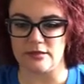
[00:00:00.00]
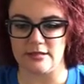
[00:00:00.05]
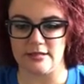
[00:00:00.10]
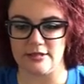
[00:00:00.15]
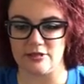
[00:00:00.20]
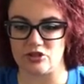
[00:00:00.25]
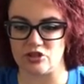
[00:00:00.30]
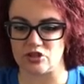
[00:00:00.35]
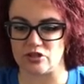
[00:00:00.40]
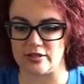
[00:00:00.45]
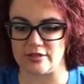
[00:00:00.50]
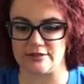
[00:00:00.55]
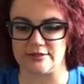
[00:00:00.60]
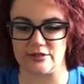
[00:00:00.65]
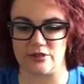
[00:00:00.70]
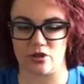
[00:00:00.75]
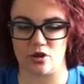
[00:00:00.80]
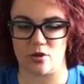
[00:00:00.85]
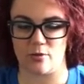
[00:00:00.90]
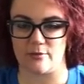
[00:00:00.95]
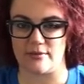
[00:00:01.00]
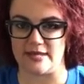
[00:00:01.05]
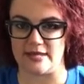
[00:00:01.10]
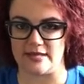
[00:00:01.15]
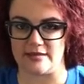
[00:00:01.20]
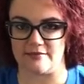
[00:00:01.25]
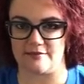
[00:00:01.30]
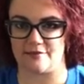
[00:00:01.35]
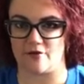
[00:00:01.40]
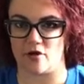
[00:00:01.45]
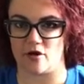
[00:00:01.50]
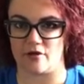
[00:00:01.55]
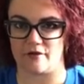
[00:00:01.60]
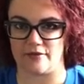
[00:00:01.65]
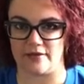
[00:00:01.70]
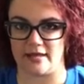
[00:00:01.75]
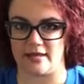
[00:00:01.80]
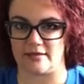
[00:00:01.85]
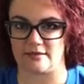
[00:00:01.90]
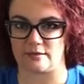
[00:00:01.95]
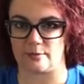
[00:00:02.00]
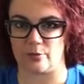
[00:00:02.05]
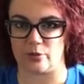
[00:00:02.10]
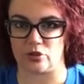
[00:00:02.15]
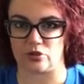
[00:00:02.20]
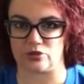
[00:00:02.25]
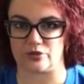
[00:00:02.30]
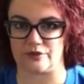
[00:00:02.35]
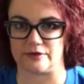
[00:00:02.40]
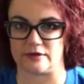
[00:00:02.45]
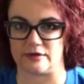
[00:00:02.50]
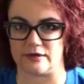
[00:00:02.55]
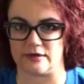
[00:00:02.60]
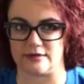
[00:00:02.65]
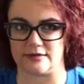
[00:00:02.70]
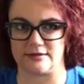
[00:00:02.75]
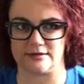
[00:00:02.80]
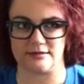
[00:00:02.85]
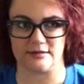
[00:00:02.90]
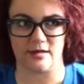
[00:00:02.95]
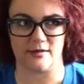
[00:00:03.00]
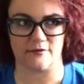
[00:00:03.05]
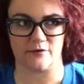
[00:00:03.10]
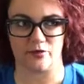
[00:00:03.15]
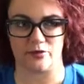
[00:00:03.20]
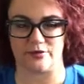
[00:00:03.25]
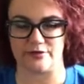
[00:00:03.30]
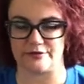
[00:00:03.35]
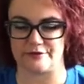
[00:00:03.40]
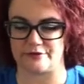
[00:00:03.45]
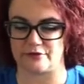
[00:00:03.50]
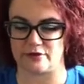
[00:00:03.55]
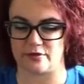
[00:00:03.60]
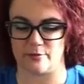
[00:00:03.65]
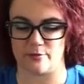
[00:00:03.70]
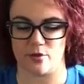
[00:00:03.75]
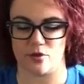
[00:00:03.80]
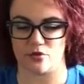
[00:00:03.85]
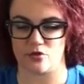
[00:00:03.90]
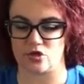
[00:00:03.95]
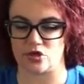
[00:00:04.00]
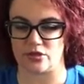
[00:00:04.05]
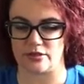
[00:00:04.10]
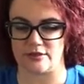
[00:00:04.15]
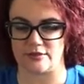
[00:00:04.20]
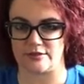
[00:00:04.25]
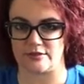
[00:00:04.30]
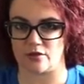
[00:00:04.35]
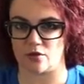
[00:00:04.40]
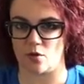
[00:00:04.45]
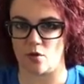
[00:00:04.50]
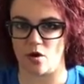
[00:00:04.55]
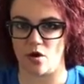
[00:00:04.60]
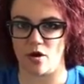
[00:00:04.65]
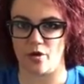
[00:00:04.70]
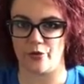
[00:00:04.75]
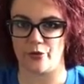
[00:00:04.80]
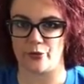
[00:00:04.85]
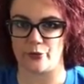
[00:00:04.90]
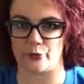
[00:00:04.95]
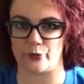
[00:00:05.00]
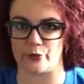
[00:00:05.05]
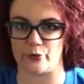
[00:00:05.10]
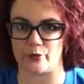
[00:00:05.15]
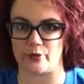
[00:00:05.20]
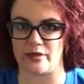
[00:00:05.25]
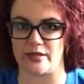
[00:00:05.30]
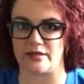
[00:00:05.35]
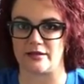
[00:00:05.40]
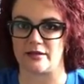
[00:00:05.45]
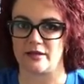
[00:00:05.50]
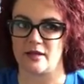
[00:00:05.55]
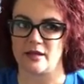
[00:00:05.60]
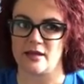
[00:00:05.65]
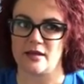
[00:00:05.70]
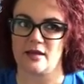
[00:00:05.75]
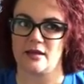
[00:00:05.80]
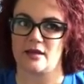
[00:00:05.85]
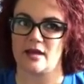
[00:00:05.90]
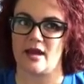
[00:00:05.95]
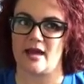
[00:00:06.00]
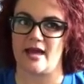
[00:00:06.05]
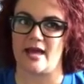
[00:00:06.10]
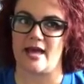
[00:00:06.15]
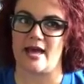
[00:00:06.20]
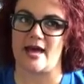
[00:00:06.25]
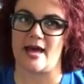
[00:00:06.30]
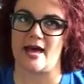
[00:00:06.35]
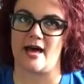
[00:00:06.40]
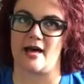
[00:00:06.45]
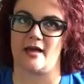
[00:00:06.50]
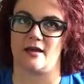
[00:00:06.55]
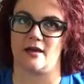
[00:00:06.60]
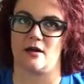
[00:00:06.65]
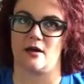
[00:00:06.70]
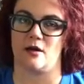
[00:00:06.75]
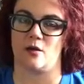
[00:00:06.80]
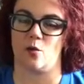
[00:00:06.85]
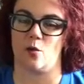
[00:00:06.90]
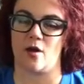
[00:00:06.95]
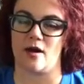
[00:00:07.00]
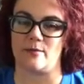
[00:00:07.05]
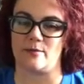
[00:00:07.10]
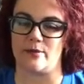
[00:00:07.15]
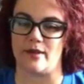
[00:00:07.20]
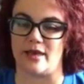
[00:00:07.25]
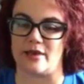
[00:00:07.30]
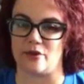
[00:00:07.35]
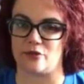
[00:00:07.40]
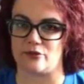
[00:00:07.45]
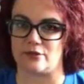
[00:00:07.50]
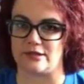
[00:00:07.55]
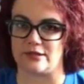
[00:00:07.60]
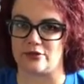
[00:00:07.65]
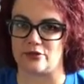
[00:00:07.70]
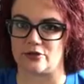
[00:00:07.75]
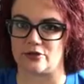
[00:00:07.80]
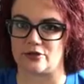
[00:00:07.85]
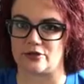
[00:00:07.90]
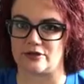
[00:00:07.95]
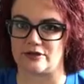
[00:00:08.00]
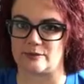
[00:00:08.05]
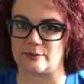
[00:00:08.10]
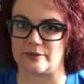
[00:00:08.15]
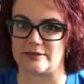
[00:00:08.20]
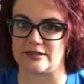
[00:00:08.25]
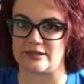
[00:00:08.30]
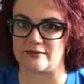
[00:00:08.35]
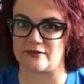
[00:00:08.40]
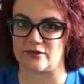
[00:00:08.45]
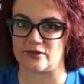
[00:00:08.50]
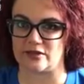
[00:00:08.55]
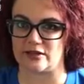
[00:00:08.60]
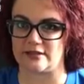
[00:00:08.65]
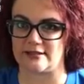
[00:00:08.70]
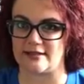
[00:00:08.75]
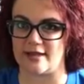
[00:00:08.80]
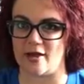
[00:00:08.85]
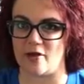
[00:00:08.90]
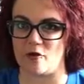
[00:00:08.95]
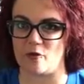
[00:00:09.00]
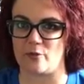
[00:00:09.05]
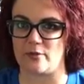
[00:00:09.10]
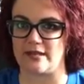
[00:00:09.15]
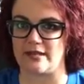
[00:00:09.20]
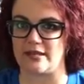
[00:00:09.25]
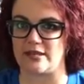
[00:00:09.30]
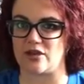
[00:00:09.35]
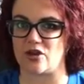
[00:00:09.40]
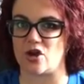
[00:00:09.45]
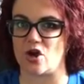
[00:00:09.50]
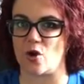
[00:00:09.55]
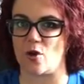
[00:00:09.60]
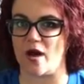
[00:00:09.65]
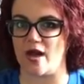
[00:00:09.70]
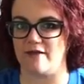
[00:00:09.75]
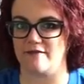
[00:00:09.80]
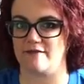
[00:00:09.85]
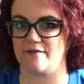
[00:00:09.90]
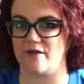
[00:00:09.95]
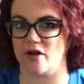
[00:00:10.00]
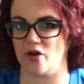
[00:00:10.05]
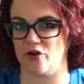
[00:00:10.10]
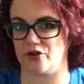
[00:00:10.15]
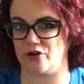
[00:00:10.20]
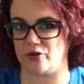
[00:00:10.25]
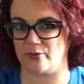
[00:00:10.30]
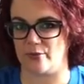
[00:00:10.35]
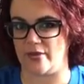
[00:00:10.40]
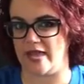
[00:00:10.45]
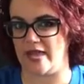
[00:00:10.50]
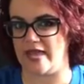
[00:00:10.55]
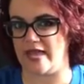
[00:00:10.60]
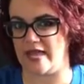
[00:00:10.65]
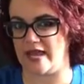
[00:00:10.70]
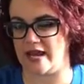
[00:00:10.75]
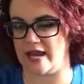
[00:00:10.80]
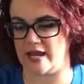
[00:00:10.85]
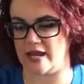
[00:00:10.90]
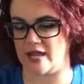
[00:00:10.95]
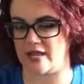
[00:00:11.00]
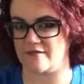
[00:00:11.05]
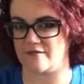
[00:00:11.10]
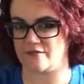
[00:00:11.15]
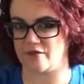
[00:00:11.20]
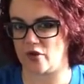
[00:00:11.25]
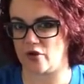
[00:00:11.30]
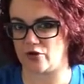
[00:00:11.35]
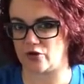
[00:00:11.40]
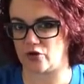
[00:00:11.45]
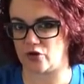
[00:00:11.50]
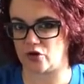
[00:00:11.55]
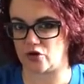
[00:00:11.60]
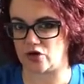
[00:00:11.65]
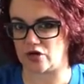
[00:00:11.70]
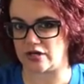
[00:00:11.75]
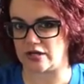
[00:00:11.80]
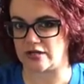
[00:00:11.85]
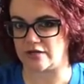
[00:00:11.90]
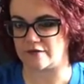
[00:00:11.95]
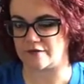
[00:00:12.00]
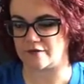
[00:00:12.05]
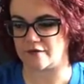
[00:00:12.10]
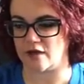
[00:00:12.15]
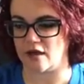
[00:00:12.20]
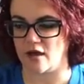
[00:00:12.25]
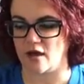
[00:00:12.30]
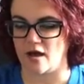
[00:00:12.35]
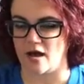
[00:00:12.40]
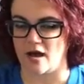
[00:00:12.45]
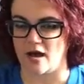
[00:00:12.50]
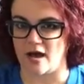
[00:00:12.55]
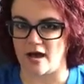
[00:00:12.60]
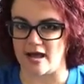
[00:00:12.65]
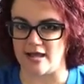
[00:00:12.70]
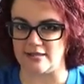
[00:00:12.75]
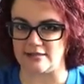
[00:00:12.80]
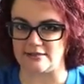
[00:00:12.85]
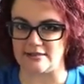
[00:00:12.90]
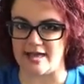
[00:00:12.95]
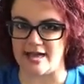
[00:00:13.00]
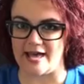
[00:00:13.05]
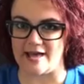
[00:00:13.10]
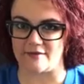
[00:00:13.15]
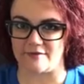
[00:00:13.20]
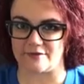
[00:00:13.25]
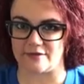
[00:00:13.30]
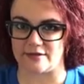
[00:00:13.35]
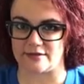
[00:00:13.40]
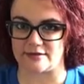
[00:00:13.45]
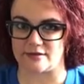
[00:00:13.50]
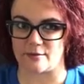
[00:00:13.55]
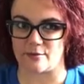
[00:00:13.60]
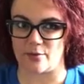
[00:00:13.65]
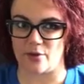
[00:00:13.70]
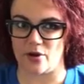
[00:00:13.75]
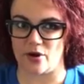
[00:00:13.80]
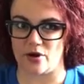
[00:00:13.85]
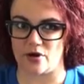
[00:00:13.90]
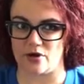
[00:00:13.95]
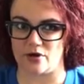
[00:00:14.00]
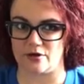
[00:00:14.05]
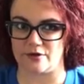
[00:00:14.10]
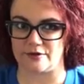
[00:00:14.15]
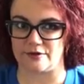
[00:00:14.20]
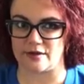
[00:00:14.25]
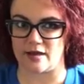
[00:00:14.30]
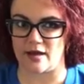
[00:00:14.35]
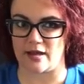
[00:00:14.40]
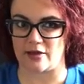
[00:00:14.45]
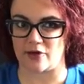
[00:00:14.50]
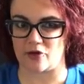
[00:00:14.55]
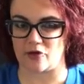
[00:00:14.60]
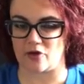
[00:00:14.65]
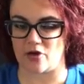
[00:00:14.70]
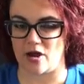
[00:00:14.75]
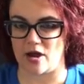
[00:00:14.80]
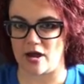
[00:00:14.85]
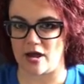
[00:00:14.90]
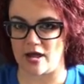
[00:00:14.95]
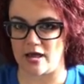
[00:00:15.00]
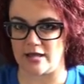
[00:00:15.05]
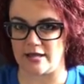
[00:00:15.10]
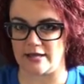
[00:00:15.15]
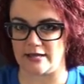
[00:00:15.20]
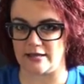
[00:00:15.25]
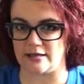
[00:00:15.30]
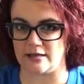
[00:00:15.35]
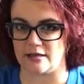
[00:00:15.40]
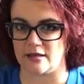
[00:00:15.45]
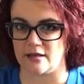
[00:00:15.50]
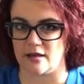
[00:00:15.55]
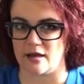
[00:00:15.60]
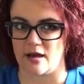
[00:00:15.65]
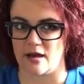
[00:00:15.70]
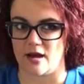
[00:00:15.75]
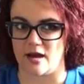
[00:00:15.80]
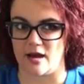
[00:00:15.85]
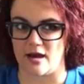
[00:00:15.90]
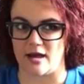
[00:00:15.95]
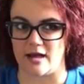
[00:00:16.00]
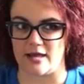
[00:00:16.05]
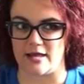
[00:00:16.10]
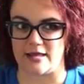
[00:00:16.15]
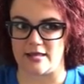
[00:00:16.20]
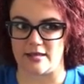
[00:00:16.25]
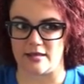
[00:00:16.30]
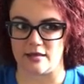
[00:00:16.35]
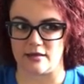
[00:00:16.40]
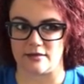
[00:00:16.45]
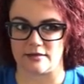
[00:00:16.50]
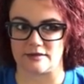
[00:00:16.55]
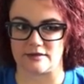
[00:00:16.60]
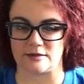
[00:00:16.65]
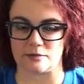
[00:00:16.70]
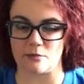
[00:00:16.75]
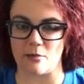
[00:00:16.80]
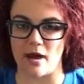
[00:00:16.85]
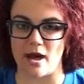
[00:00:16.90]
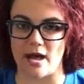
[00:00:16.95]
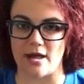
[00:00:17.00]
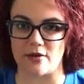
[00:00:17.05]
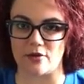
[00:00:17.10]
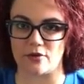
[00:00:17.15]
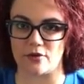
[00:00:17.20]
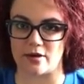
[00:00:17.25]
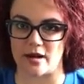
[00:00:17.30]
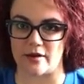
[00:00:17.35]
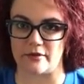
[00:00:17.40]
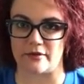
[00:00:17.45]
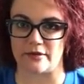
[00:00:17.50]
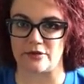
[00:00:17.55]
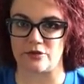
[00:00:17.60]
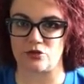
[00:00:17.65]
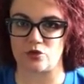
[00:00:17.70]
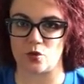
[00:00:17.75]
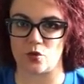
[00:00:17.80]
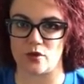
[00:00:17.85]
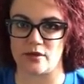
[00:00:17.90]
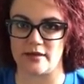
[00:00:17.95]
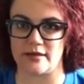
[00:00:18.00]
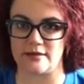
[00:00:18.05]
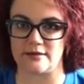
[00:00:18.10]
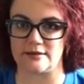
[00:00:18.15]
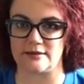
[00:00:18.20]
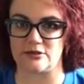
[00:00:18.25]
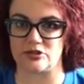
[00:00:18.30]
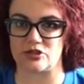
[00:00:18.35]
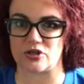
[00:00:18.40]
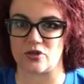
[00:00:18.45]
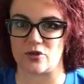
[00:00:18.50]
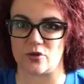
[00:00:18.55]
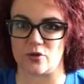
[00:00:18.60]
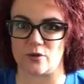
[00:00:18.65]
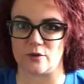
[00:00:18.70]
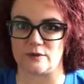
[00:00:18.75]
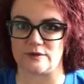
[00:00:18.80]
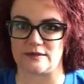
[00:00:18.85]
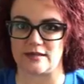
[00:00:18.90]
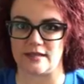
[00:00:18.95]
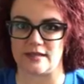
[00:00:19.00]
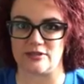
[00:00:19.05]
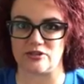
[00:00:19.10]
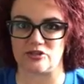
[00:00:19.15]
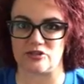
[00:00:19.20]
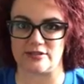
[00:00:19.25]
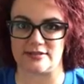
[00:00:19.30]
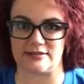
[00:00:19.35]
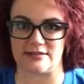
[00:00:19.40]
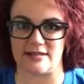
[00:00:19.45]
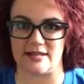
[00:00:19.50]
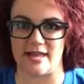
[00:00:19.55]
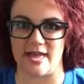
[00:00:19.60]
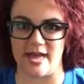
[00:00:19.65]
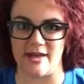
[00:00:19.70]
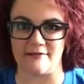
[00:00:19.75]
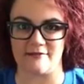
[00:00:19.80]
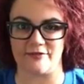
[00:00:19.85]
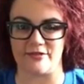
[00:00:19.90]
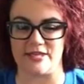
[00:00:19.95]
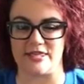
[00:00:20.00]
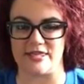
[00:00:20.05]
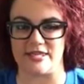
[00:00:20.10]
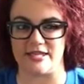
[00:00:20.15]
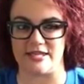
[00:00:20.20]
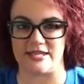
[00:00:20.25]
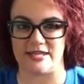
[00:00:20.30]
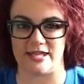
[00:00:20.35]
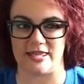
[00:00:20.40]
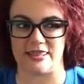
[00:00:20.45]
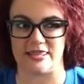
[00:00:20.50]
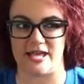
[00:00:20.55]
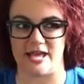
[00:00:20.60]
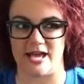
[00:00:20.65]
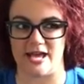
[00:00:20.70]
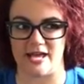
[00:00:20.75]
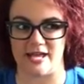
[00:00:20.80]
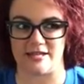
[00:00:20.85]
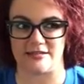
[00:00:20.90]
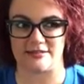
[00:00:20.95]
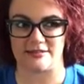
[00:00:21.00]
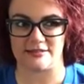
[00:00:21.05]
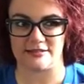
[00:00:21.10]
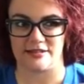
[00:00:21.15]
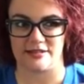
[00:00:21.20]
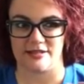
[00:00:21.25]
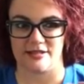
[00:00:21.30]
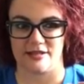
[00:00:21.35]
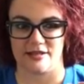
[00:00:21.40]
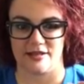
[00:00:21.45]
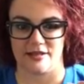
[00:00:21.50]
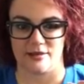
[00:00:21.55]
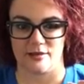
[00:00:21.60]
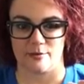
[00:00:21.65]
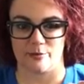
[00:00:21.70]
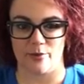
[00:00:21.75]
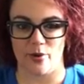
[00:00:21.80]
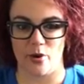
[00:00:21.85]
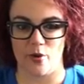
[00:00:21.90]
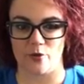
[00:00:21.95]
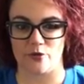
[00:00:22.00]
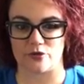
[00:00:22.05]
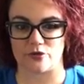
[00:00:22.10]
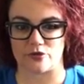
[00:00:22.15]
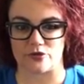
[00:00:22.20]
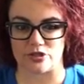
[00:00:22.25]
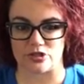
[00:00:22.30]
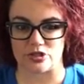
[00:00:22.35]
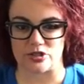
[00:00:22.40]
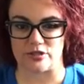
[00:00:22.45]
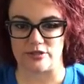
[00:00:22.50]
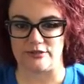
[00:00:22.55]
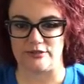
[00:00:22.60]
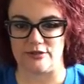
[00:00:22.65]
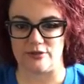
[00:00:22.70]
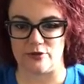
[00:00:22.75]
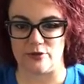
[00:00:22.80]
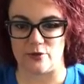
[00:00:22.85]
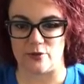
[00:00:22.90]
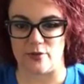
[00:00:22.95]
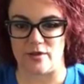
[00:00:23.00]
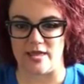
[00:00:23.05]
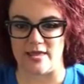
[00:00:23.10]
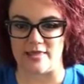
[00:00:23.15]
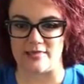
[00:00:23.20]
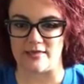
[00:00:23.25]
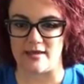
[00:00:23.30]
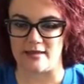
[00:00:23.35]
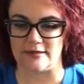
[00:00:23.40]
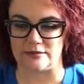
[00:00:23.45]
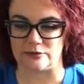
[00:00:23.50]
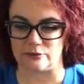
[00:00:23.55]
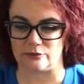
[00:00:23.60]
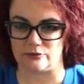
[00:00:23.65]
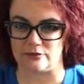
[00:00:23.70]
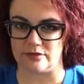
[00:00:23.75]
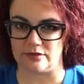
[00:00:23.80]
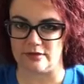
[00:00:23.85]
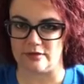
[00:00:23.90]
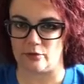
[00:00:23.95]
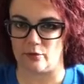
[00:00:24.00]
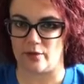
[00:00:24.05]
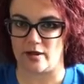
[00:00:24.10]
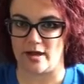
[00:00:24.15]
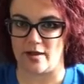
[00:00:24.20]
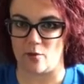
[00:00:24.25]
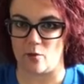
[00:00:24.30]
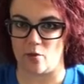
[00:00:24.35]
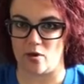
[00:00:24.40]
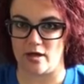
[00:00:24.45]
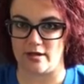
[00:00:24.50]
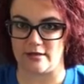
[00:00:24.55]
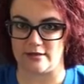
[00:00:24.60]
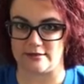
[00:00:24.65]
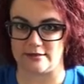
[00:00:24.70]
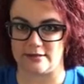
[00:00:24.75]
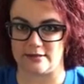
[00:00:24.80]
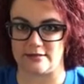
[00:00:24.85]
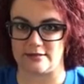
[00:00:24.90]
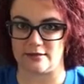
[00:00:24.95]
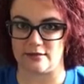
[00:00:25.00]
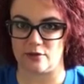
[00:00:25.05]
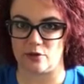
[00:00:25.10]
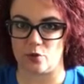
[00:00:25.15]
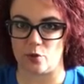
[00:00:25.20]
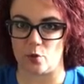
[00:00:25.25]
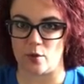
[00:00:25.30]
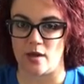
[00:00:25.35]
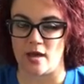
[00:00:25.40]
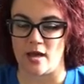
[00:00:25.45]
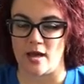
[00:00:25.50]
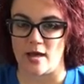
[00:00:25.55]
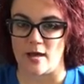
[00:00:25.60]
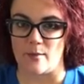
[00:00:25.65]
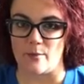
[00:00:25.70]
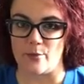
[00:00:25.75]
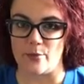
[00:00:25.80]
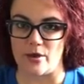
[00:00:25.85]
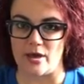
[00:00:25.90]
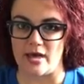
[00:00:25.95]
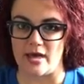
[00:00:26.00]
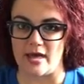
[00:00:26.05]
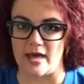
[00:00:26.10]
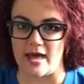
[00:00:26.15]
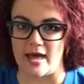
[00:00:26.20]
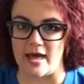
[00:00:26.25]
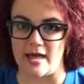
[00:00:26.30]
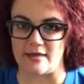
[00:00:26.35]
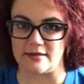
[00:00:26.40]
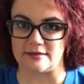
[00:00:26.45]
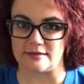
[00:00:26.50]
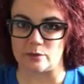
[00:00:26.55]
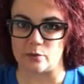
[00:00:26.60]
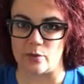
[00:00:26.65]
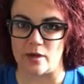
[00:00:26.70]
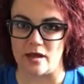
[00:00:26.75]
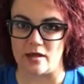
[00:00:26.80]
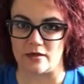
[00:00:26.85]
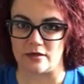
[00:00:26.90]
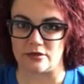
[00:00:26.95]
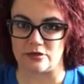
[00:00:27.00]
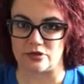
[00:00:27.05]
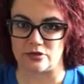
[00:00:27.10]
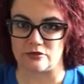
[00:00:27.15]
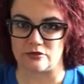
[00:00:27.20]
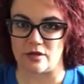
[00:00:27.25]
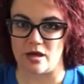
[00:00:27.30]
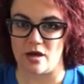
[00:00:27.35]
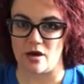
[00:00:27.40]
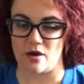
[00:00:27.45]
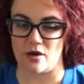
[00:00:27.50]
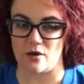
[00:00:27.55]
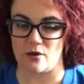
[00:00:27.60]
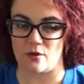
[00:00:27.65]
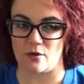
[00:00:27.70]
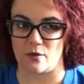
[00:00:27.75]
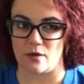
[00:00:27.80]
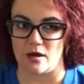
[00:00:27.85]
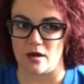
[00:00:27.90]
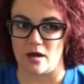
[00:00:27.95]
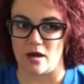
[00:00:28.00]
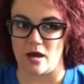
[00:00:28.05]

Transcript: it's just, you know, me evolving as a person, several different emotions, you know, all through it. I had one beta reader specifically tell me, you know, I felt your pain, I felt your grief, I laughed at some parts, I cried, I smiled, I rejoiced. She goes, it just did everything that poetry should do. And that's really what I wanted to do. But as well as you know,